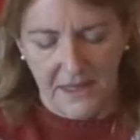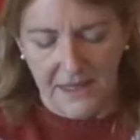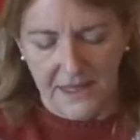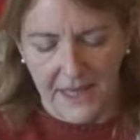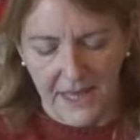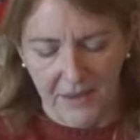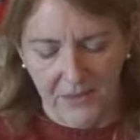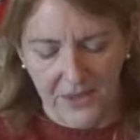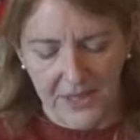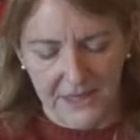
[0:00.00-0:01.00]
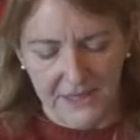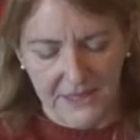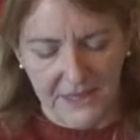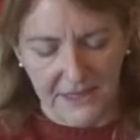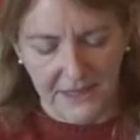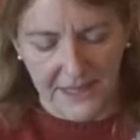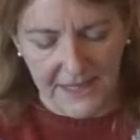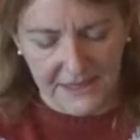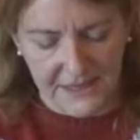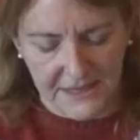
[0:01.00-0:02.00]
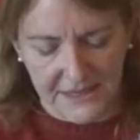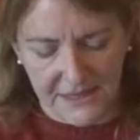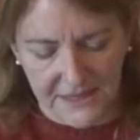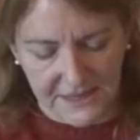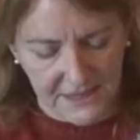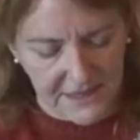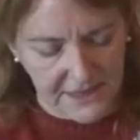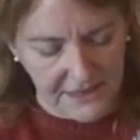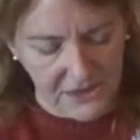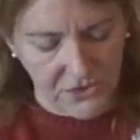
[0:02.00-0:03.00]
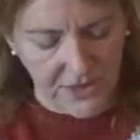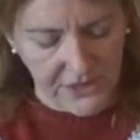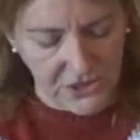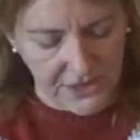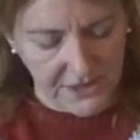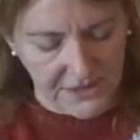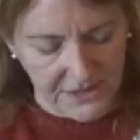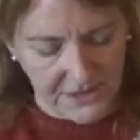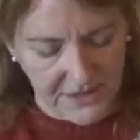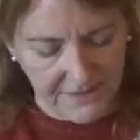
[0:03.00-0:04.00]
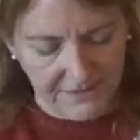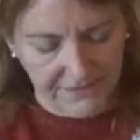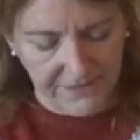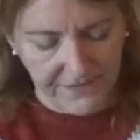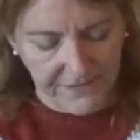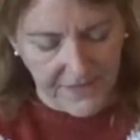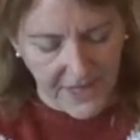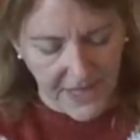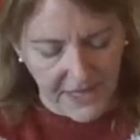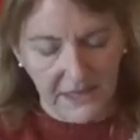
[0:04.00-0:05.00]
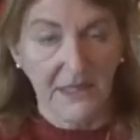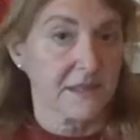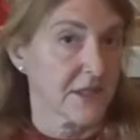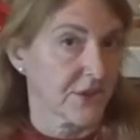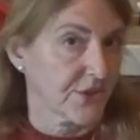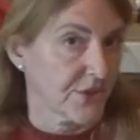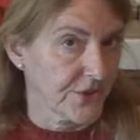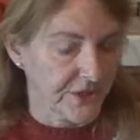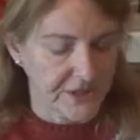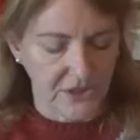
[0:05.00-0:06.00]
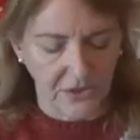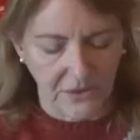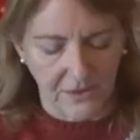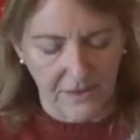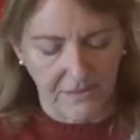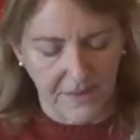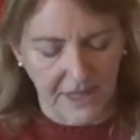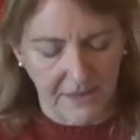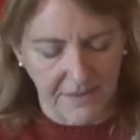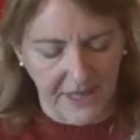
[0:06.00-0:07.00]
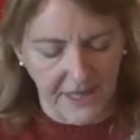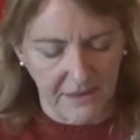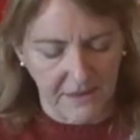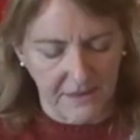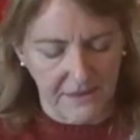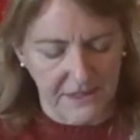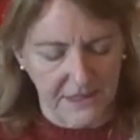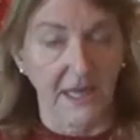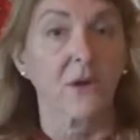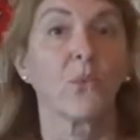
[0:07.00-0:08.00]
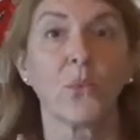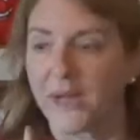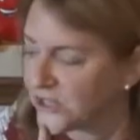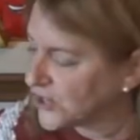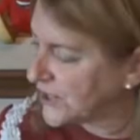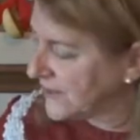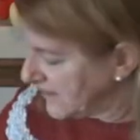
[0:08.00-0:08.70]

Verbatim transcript: camera, sunglasses, and this is the instructions. It needs a 32 megabyte stick, which